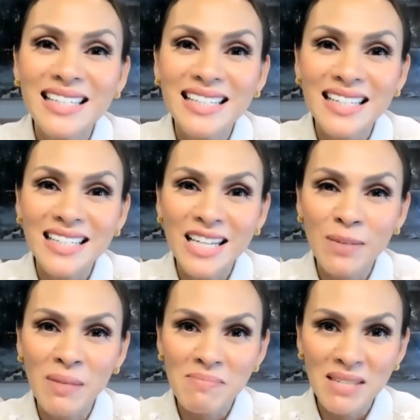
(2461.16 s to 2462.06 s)
and take
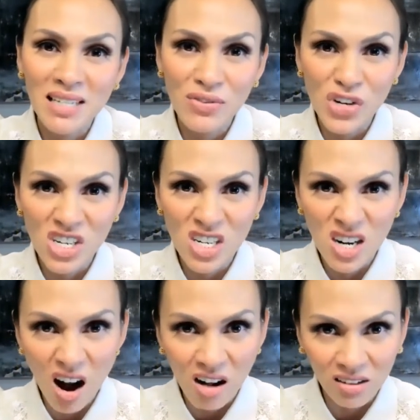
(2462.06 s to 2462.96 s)
my milk for
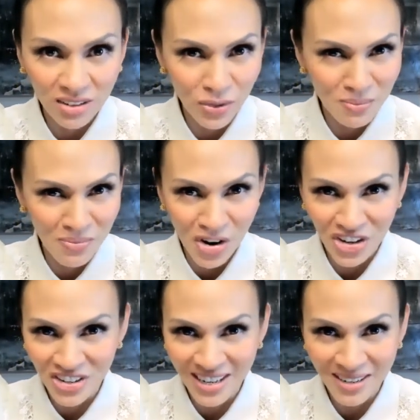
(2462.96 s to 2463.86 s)
gall, you
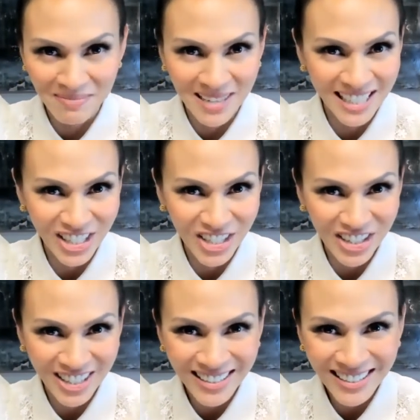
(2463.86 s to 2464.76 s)
murdering
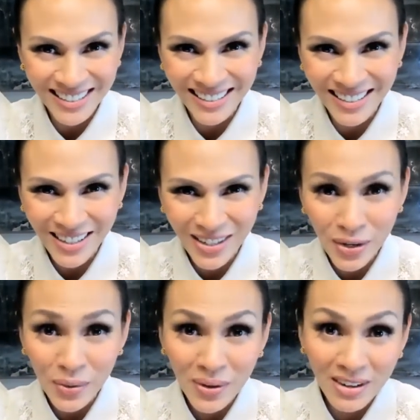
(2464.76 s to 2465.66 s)
ministers.
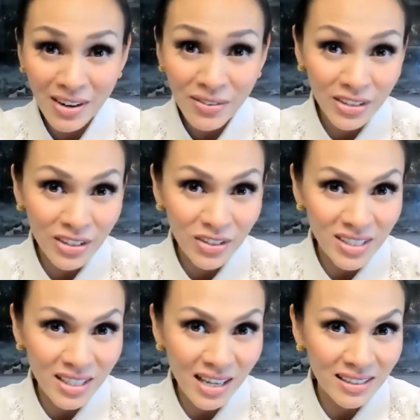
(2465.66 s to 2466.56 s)
Wherever in your
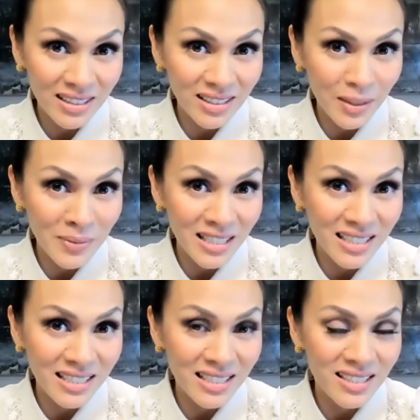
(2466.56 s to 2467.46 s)
sightless
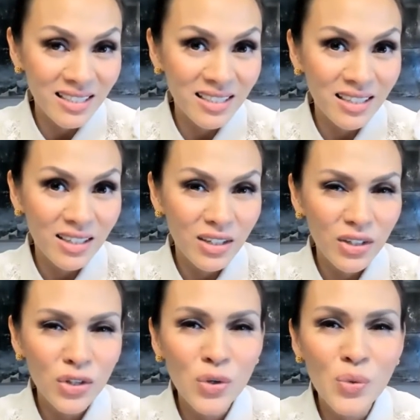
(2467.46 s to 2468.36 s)
substances
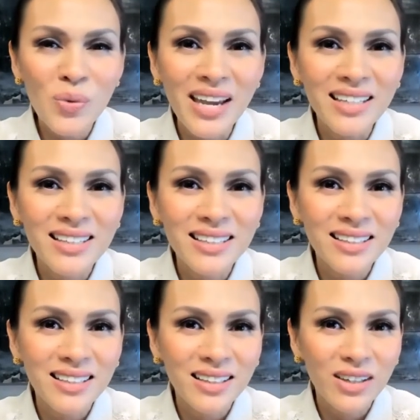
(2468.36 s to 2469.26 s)
you wait
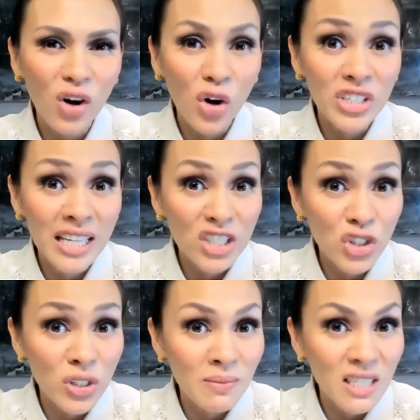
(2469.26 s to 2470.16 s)
on
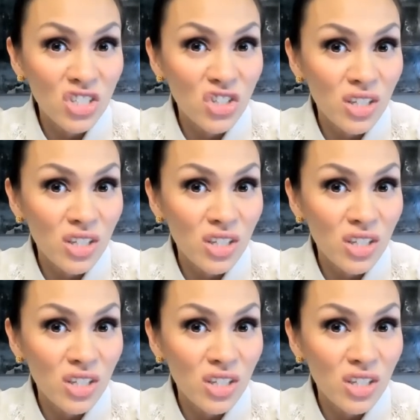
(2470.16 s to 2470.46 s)
nature's mischief.